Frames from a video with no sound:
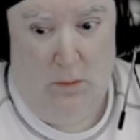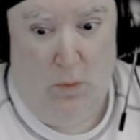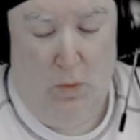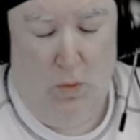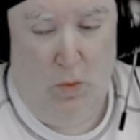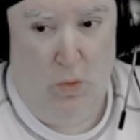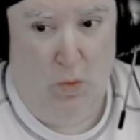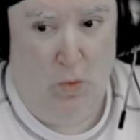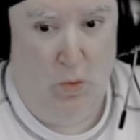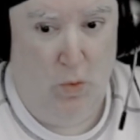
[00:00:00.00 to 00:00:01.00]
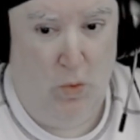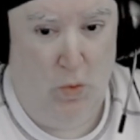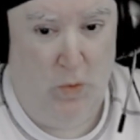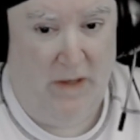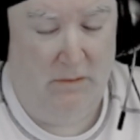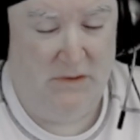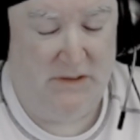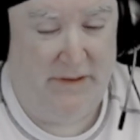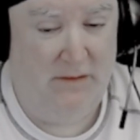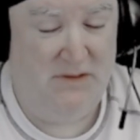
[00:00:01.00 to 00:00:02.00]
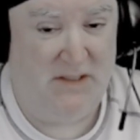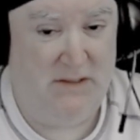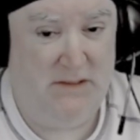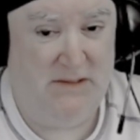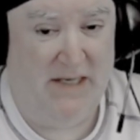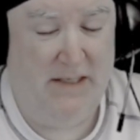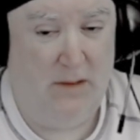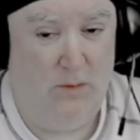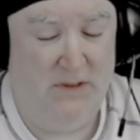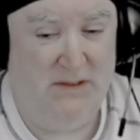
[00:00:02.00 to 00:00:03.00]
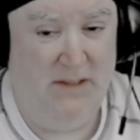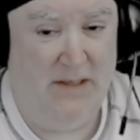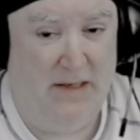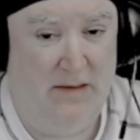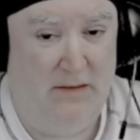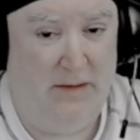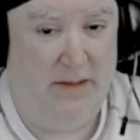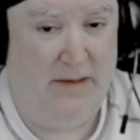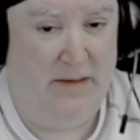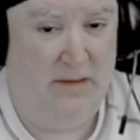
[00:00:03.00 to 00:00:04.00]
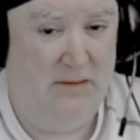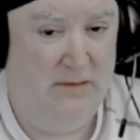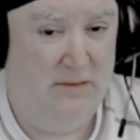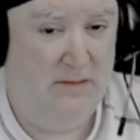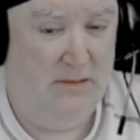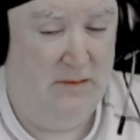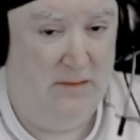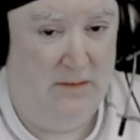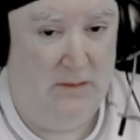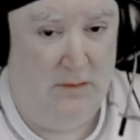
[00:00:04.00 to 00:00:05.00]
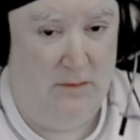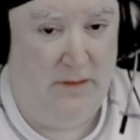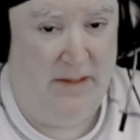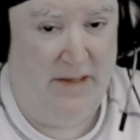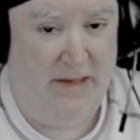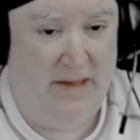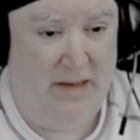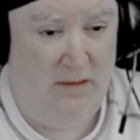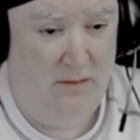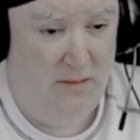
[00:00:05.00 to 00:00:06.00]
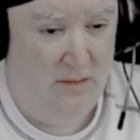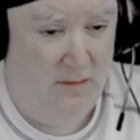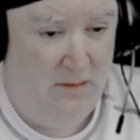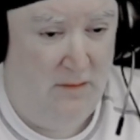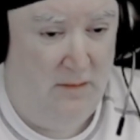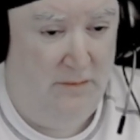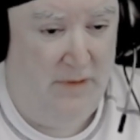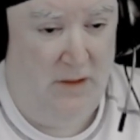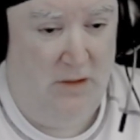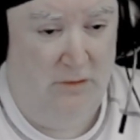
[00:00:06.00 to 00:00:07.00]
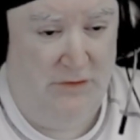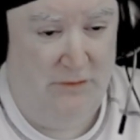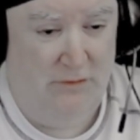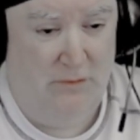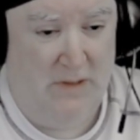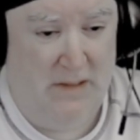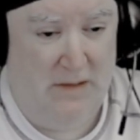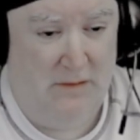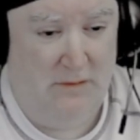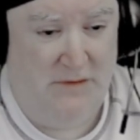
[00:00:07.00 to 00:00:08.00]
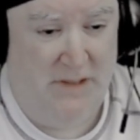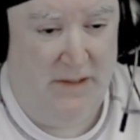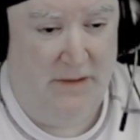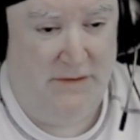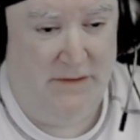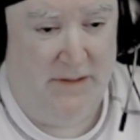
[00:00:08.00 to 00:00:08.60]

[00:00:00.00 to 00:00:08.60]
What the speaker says: Ooh, that was exciting, wasn't it? Oh yeah. Yeah. Thank you to Lieutenant